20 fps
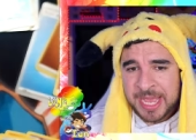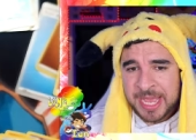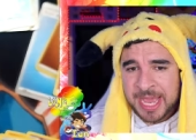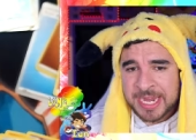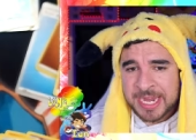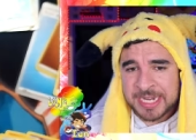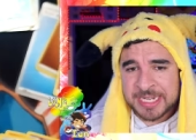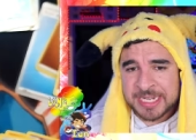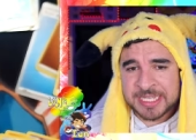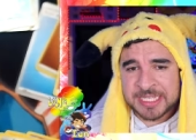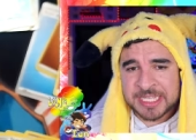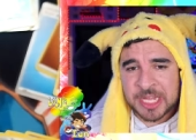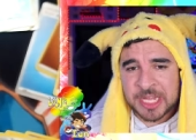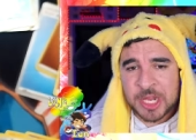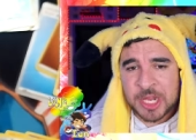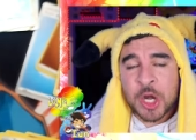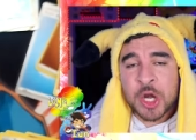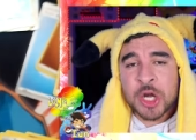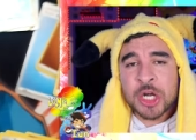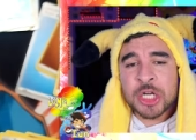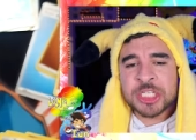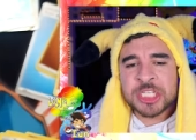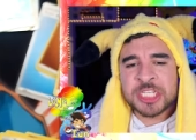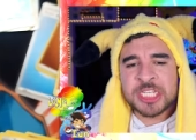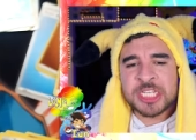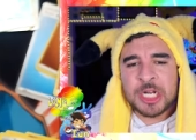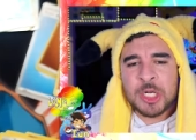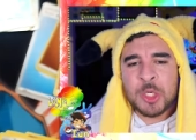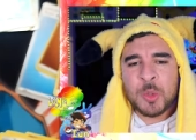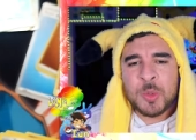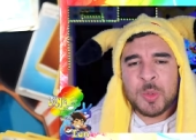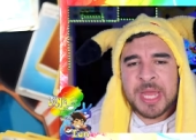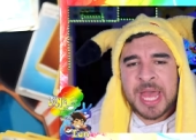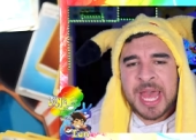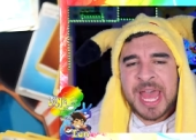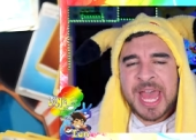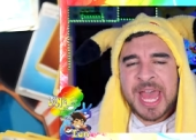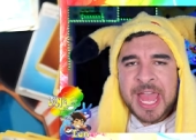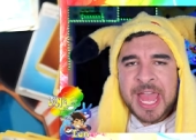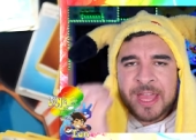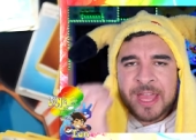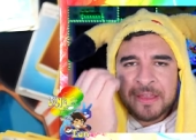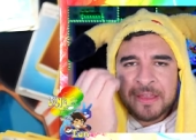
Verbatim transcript: And it is an Ursaluna.